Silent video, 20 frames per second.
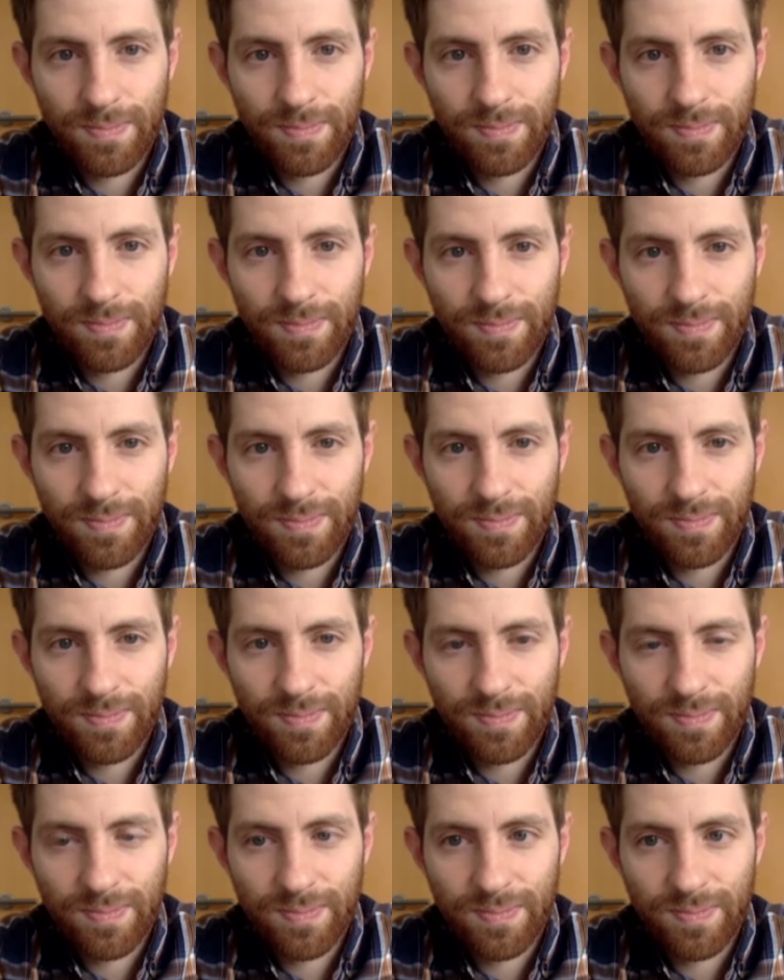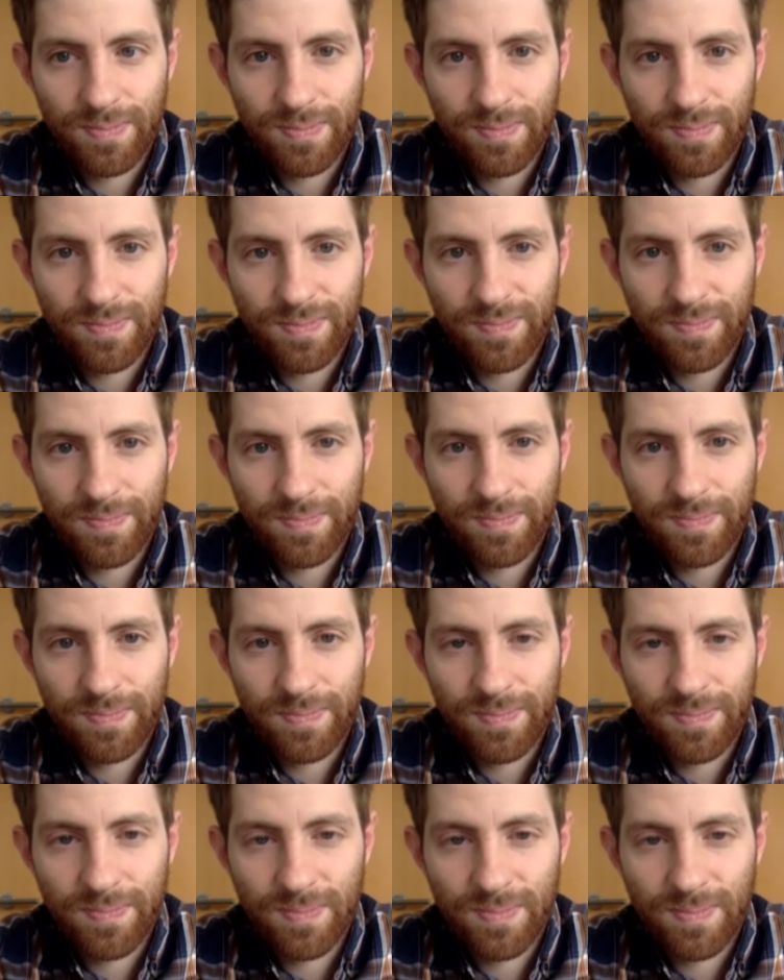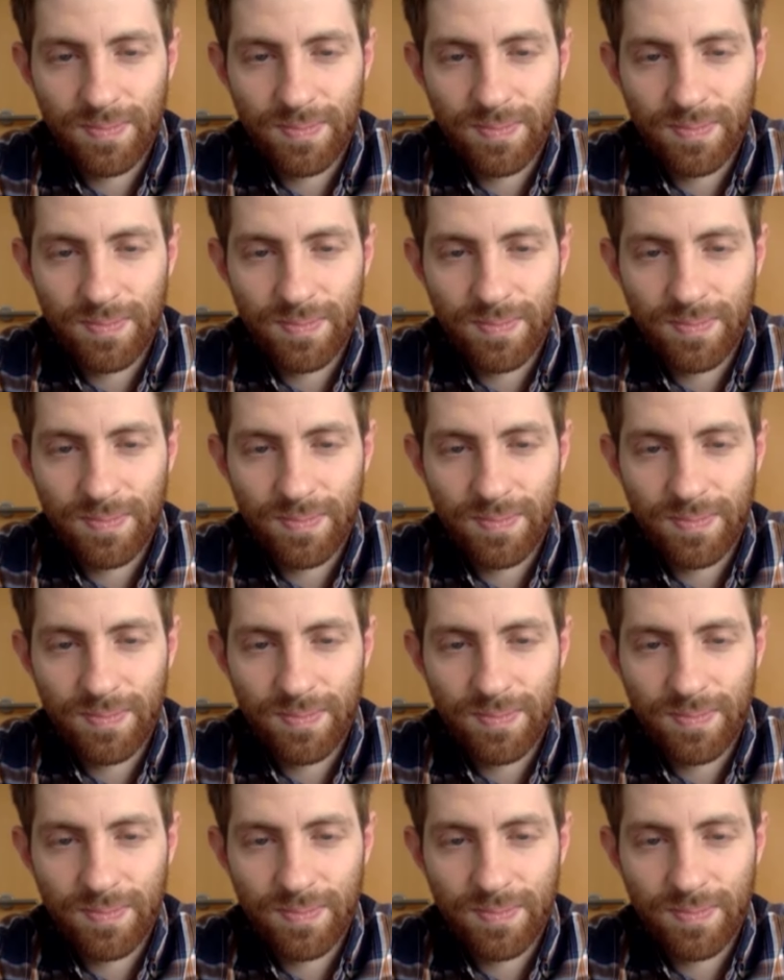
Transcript: (silent)